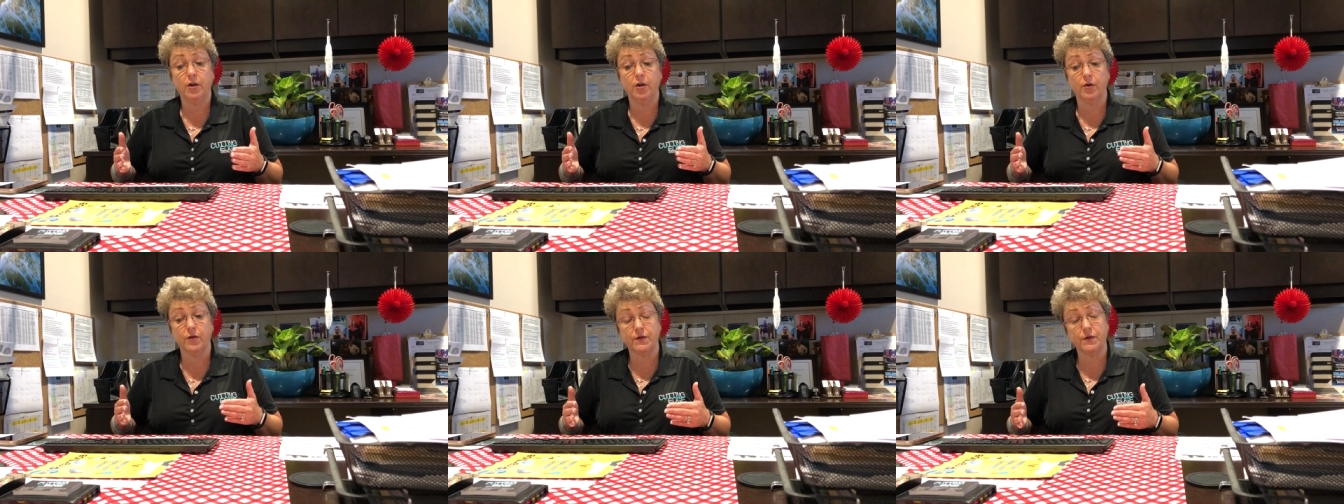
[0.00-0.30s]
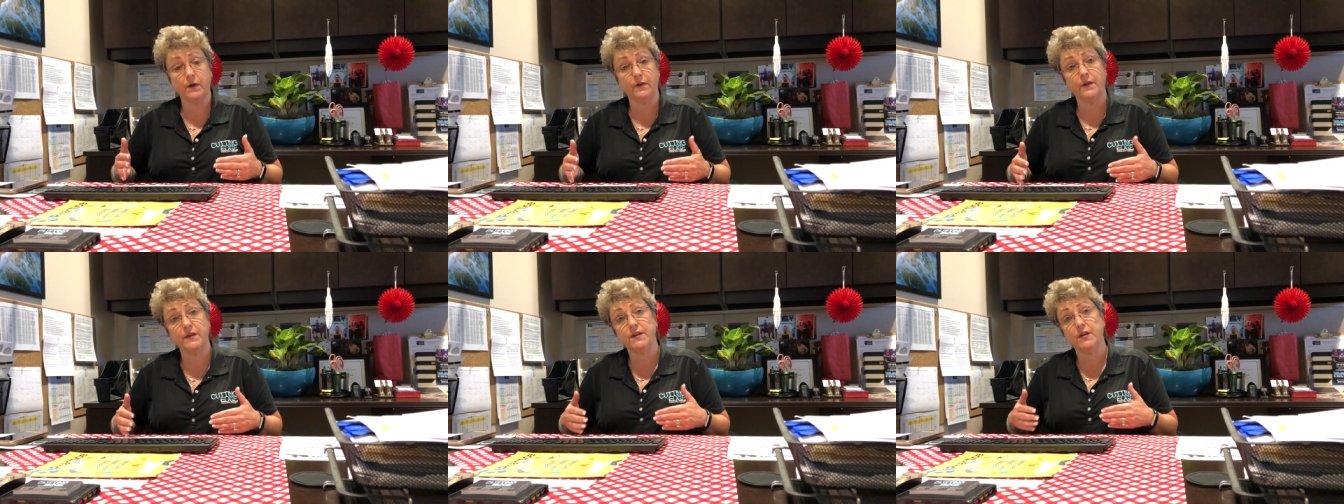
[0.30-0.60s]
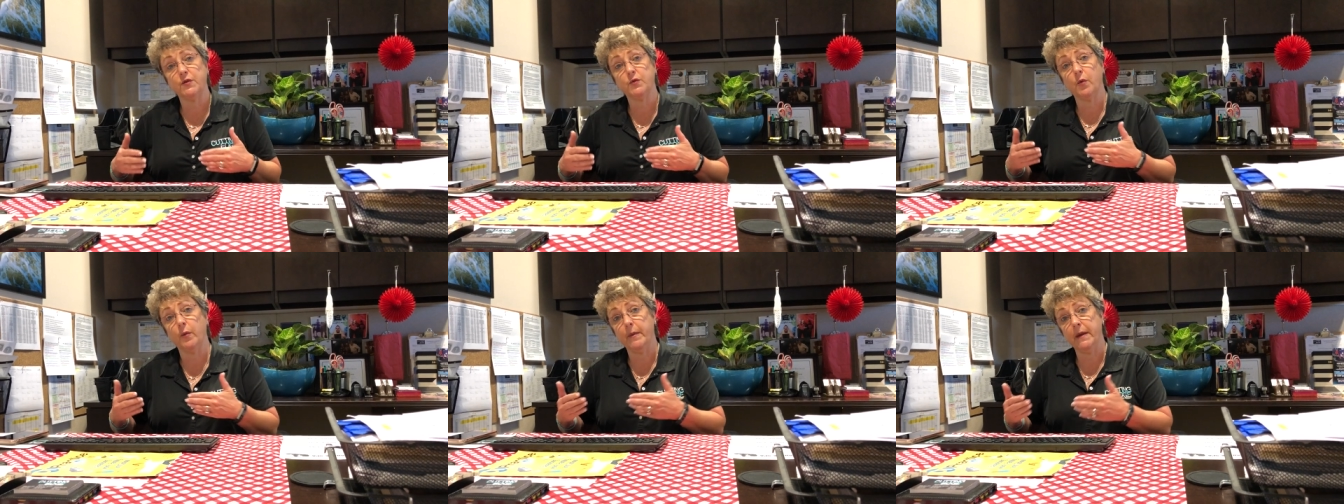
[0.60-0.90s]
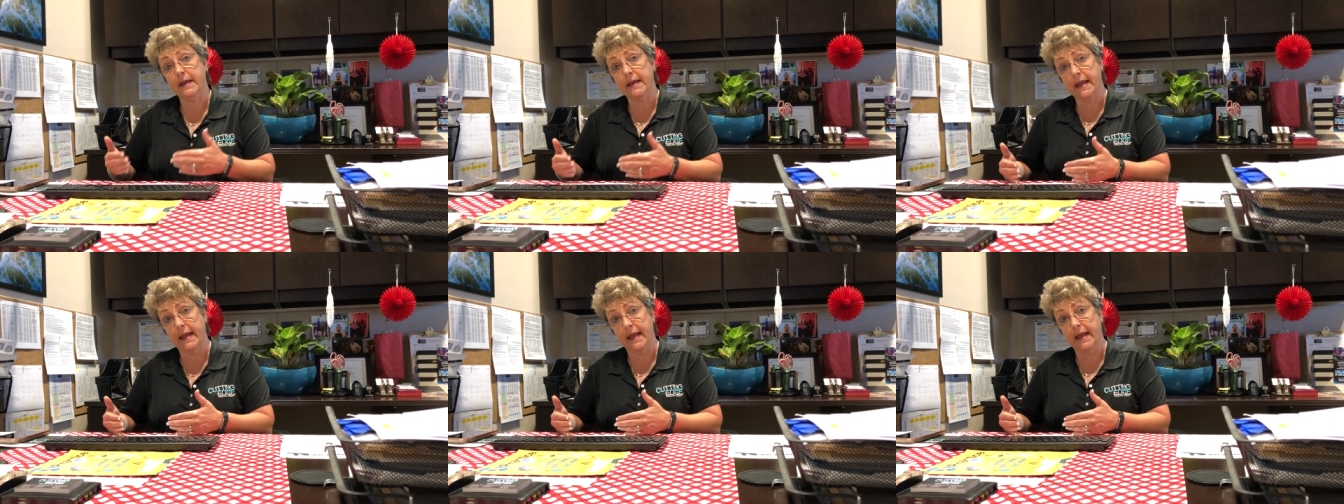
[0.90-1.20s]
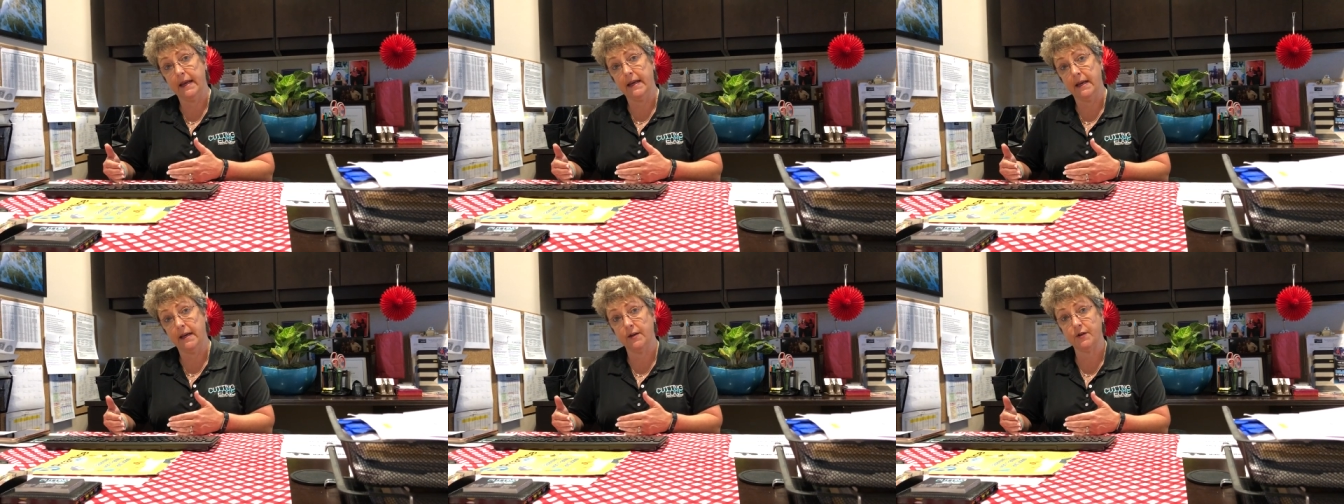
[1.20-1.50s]
your services will
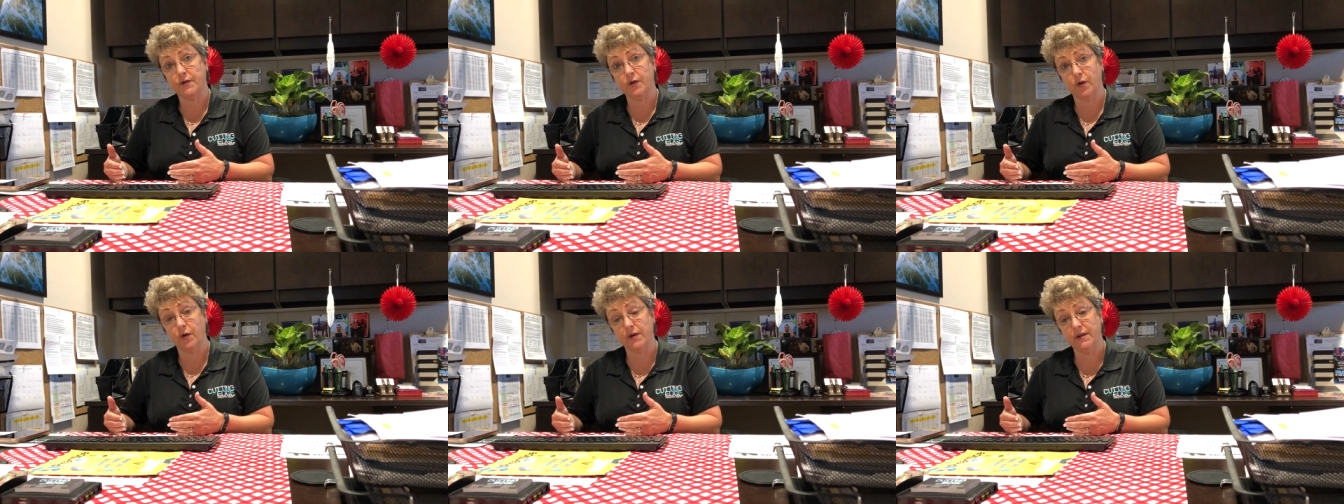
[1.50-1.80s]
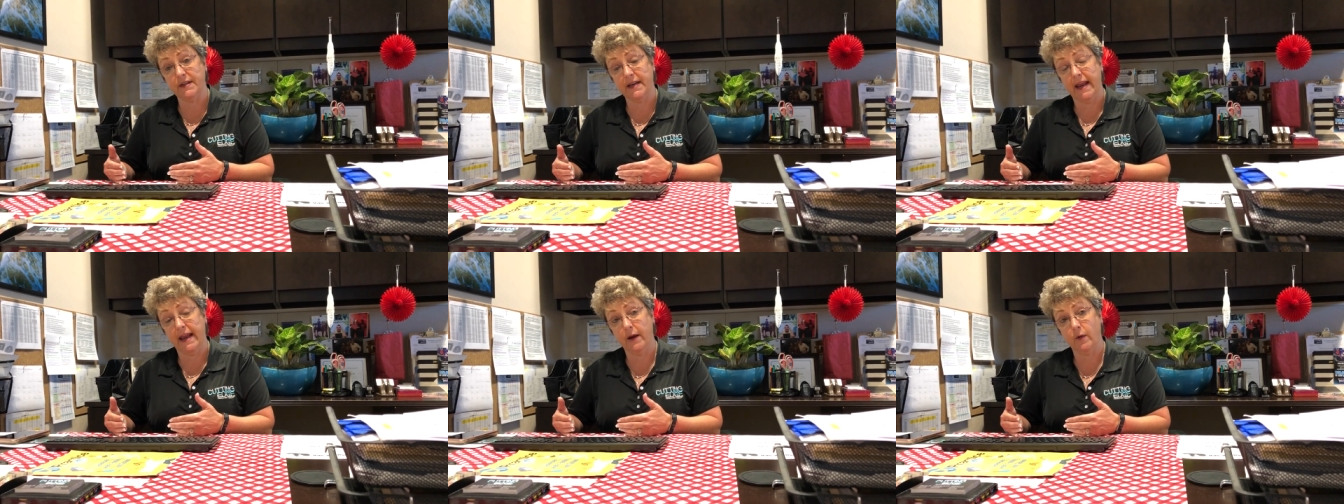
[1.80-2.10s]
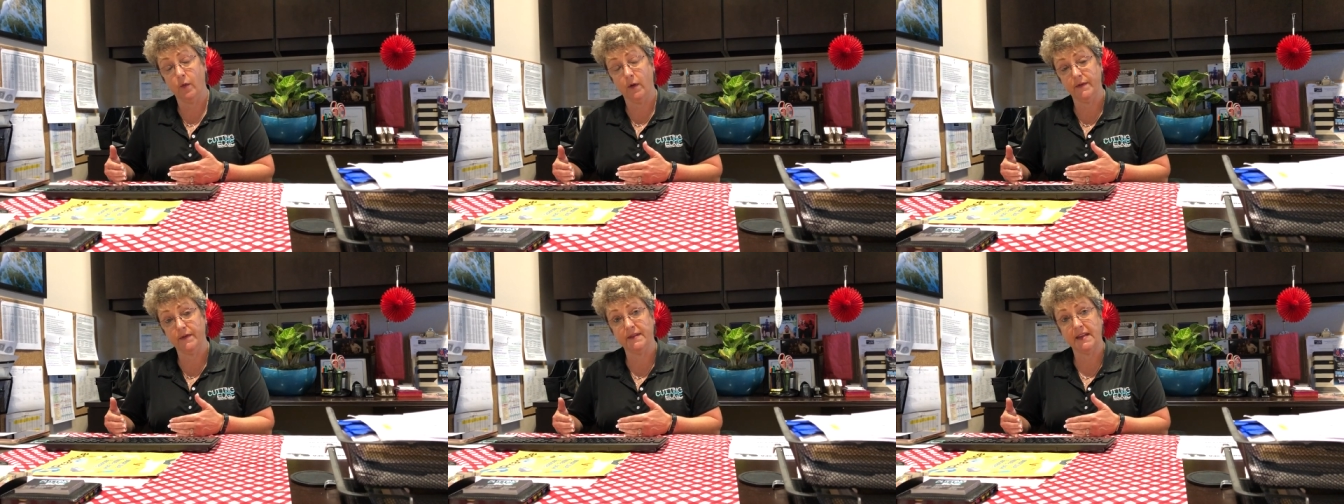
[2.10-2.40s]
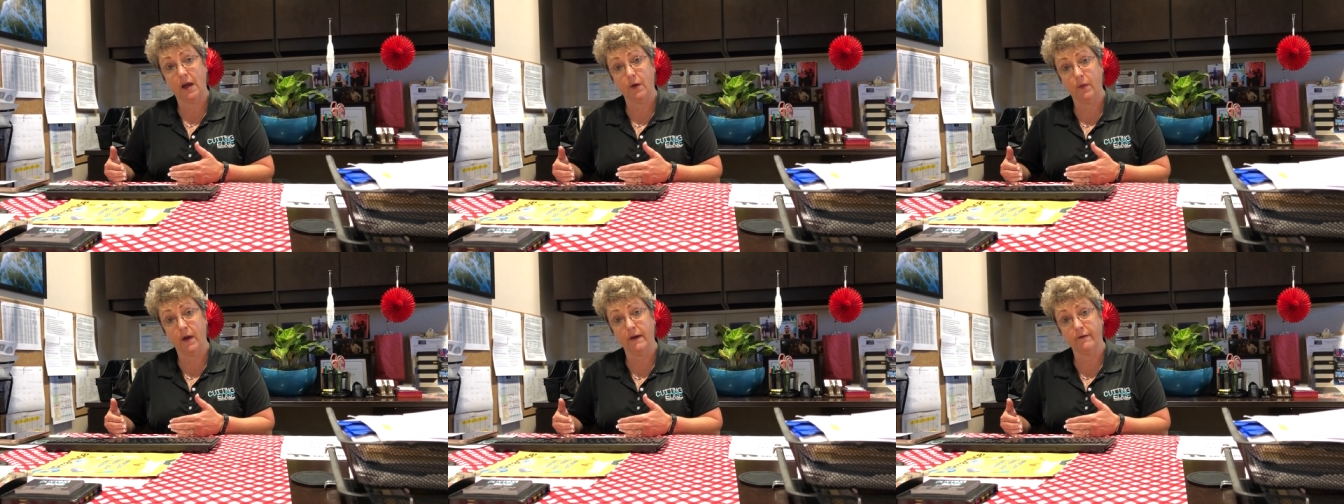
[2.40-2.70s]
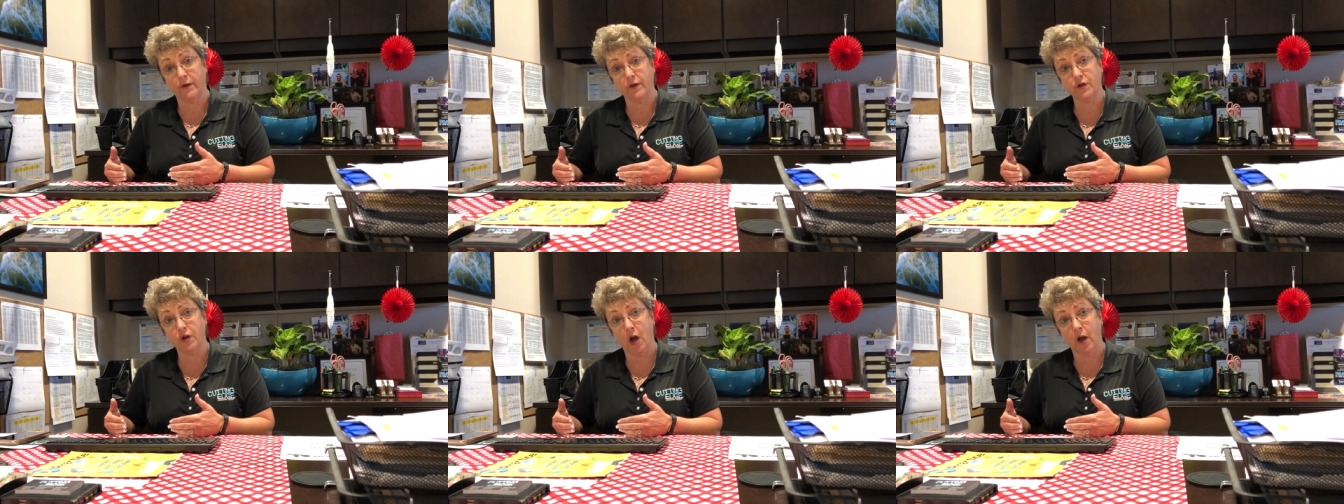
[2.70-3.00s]
begin at a certain date once that
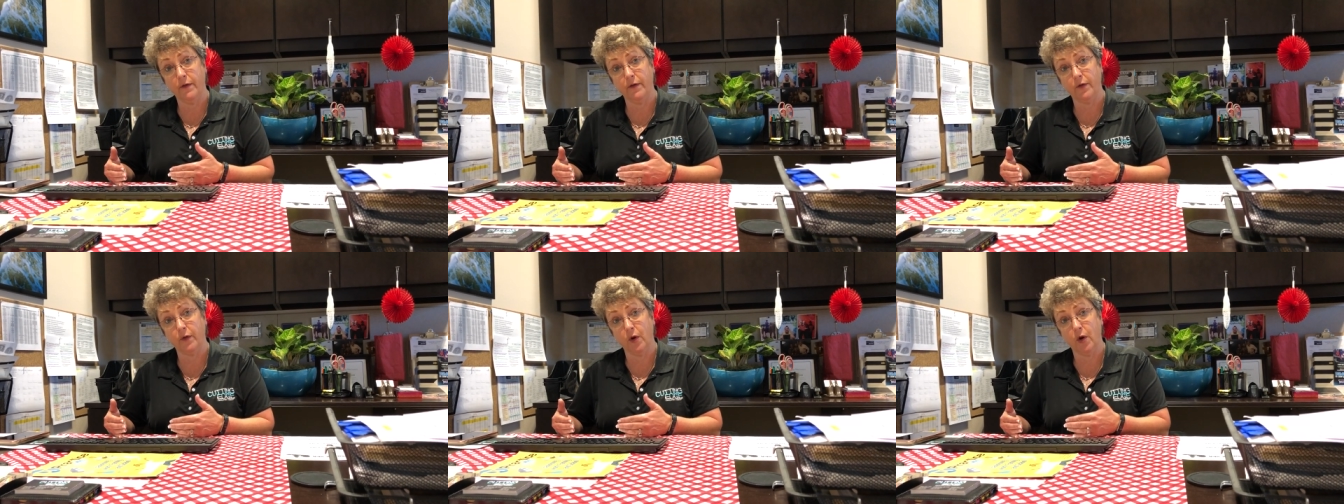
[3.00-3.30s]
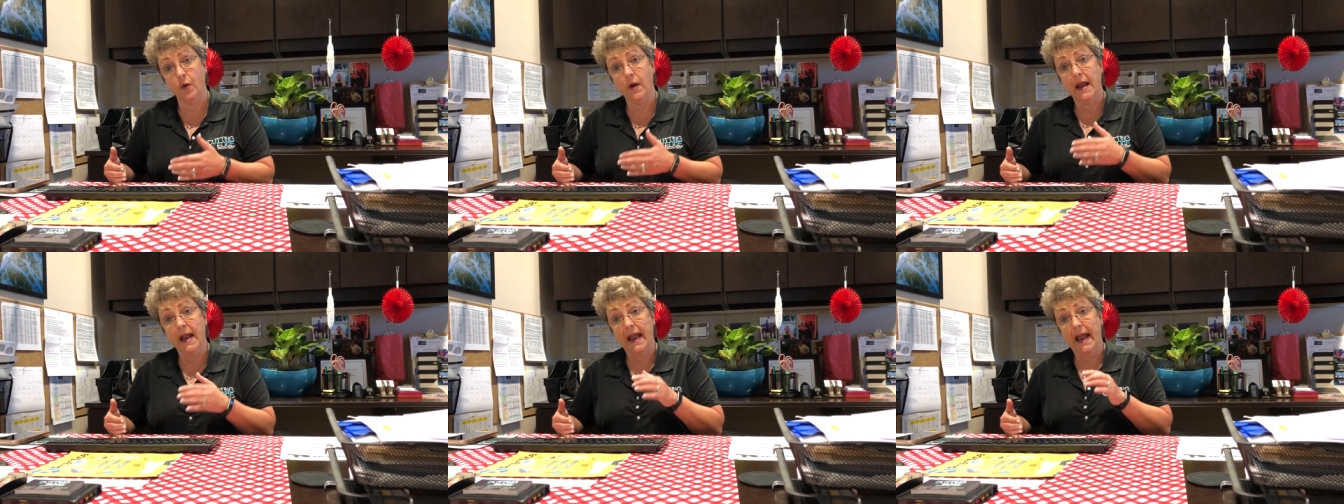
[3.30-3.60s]
waiver's gone through